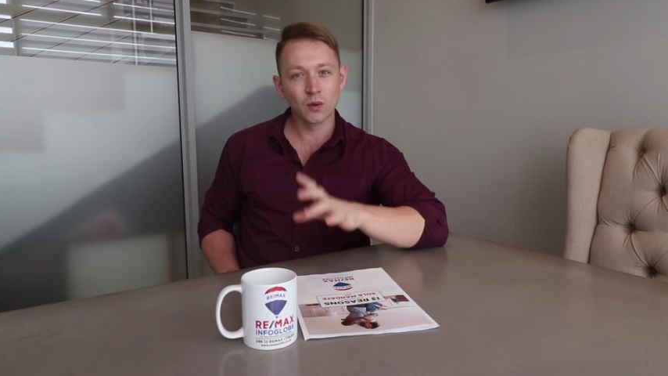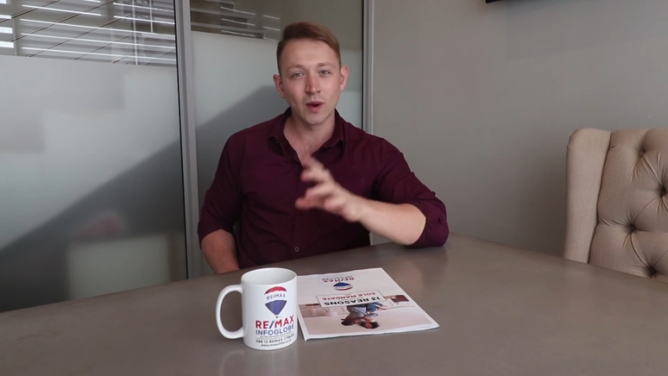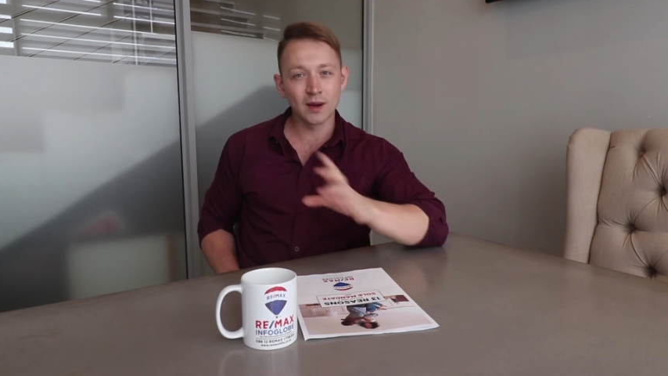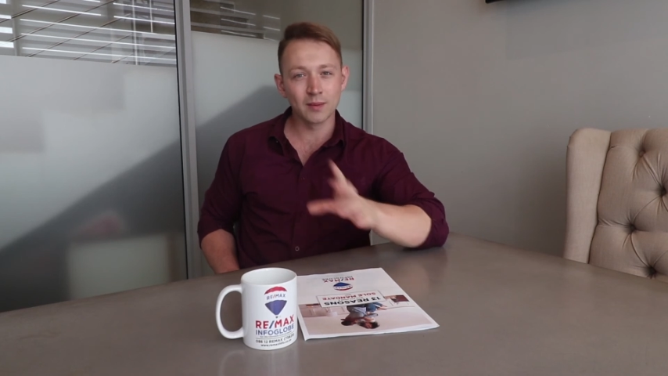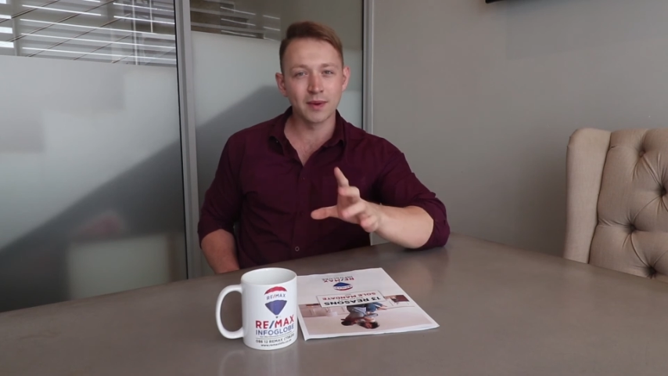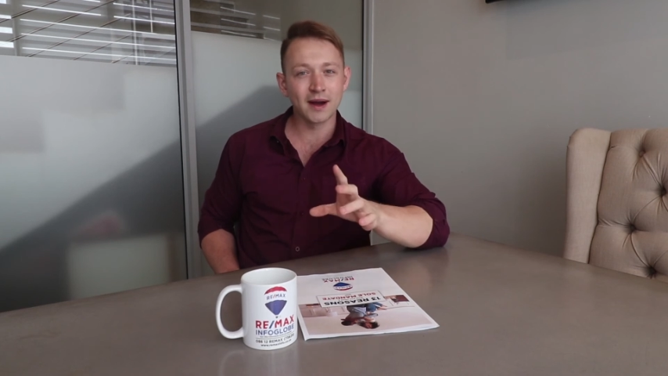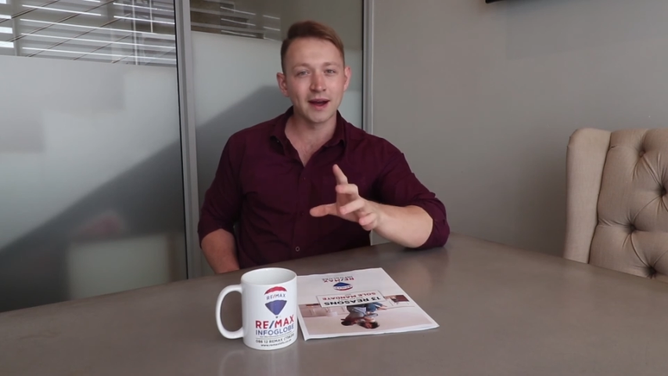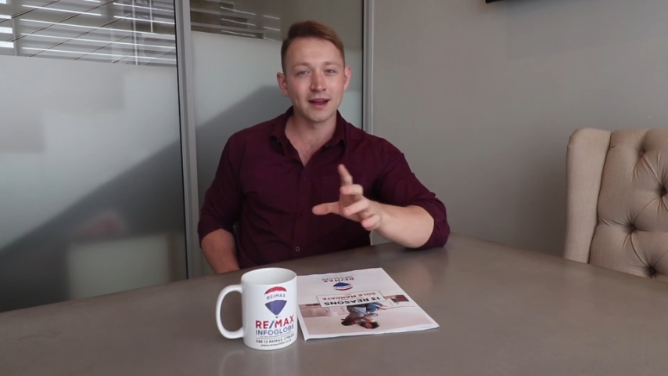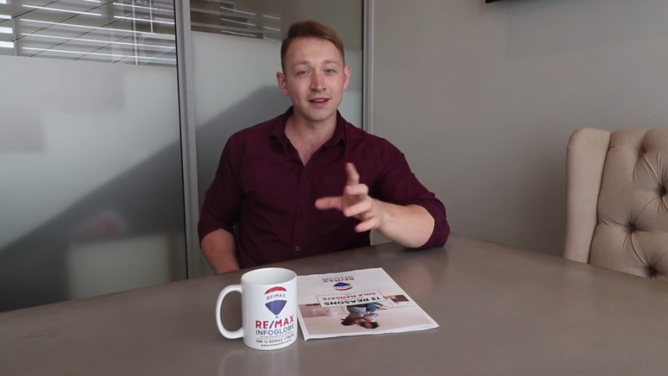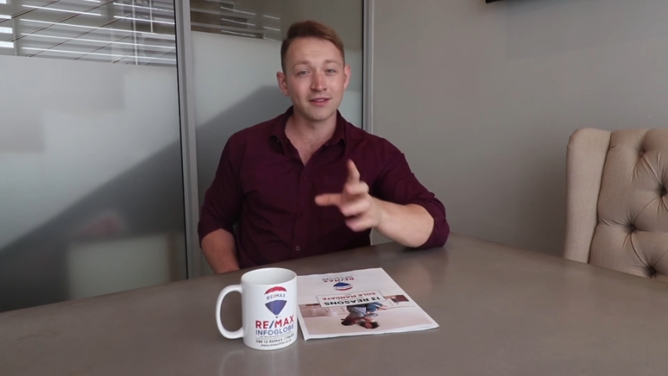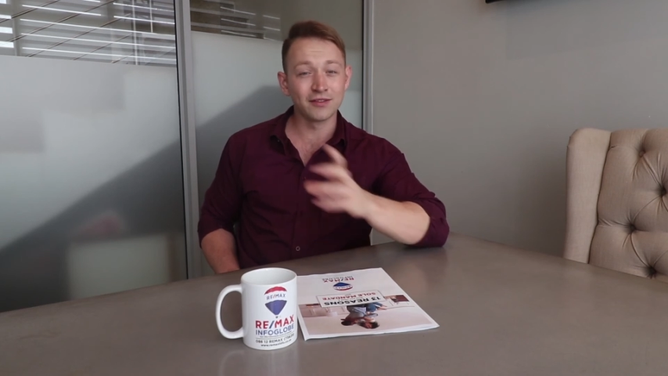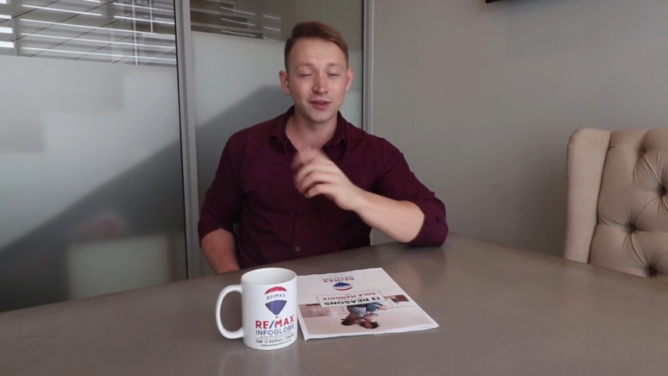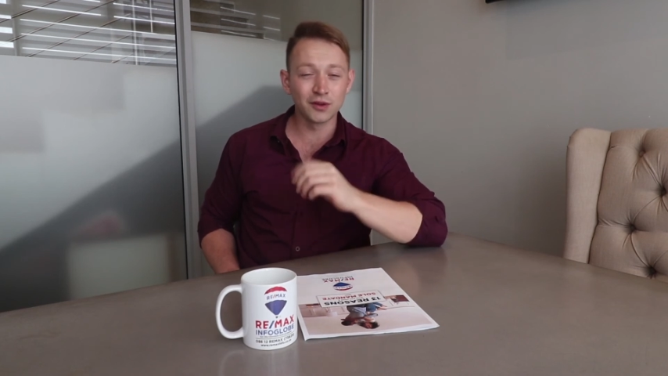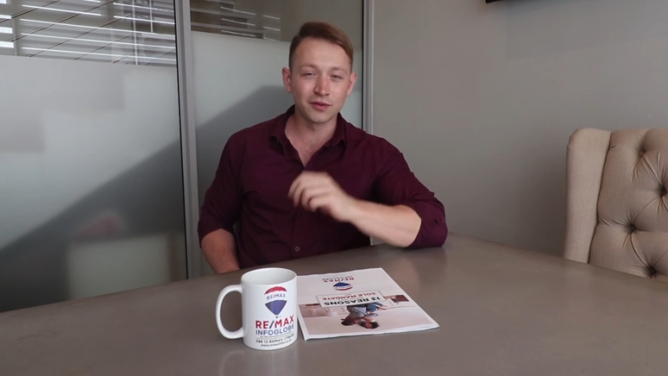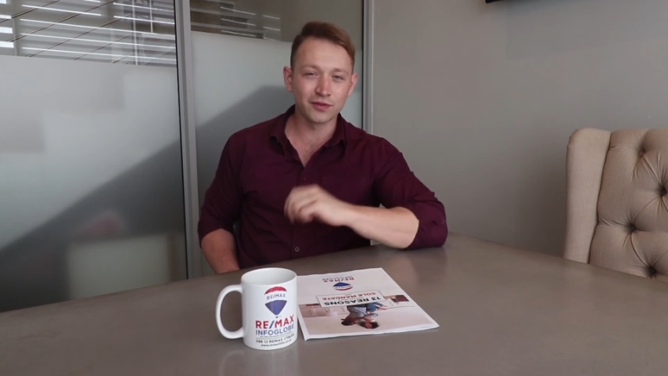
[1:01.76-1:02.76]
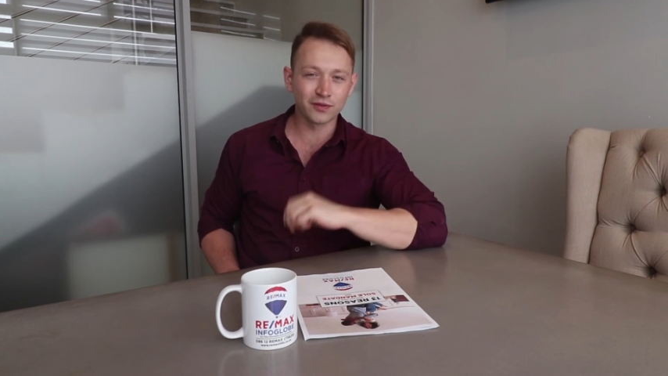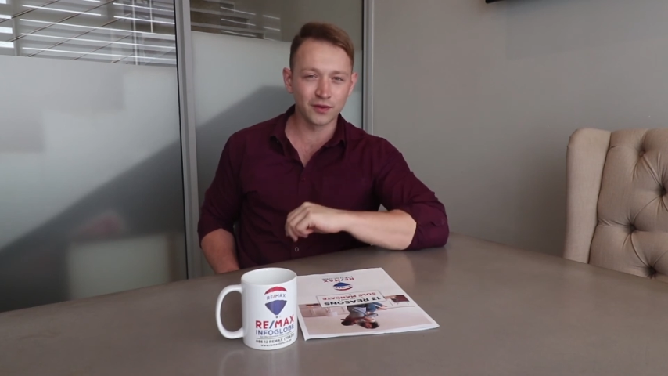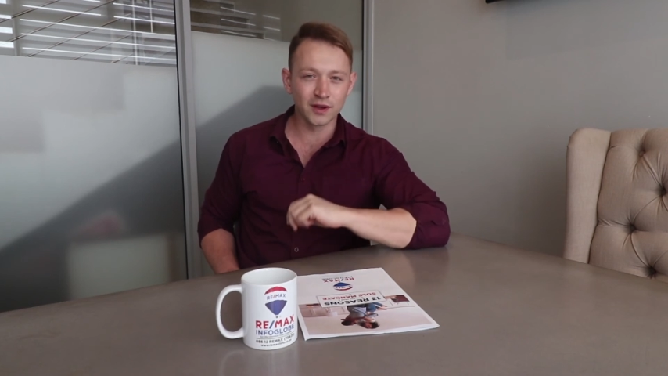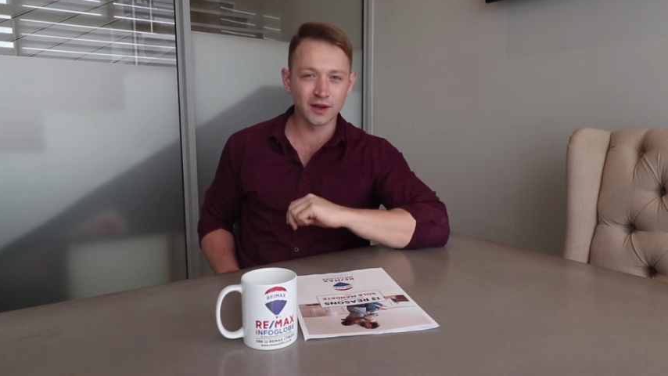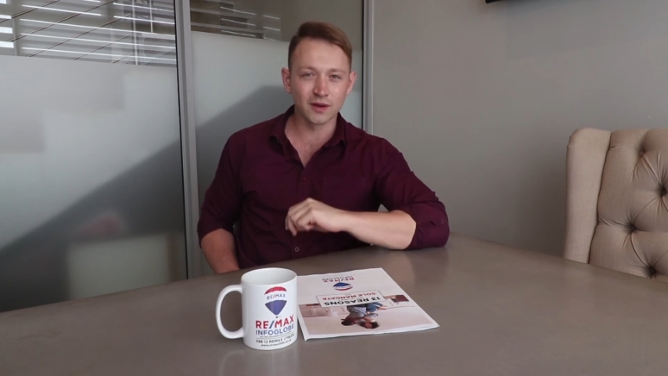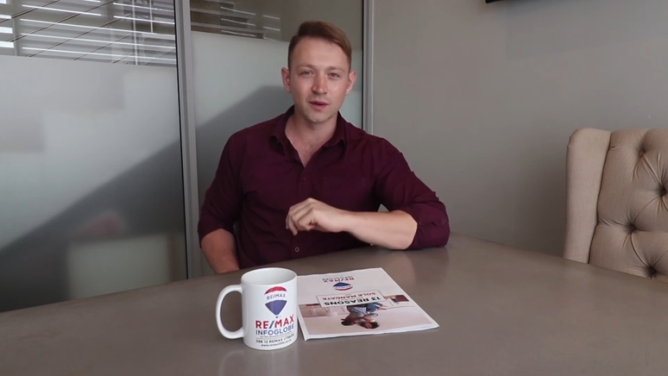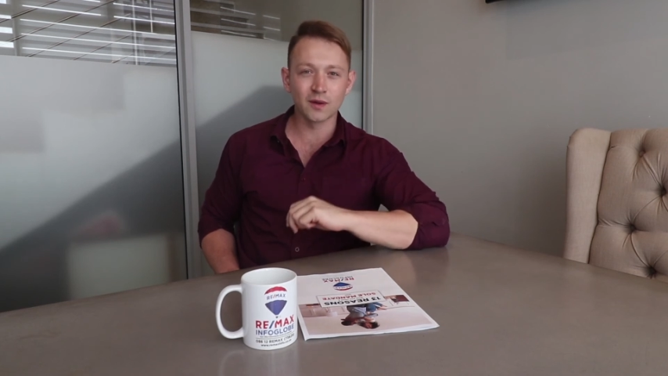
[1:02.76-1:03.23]
whereby if you
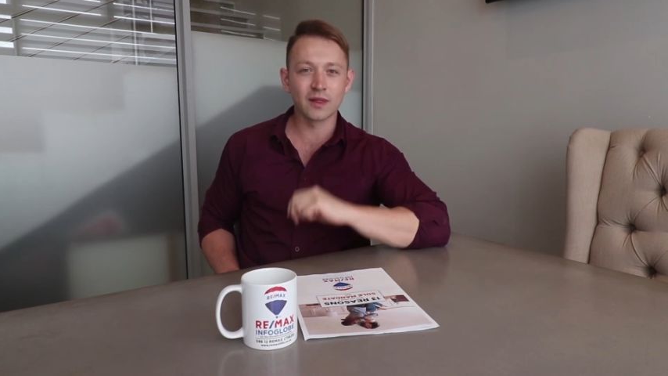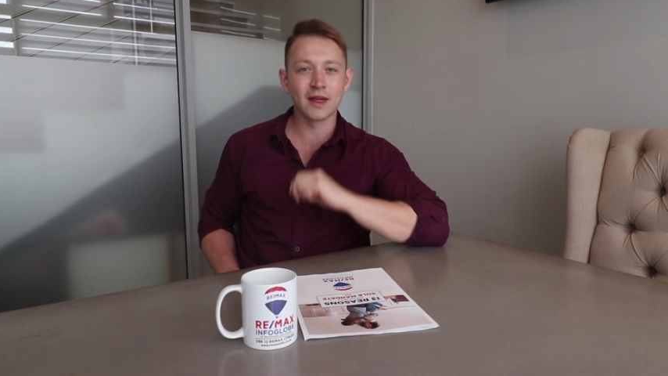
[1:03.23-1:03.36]
feel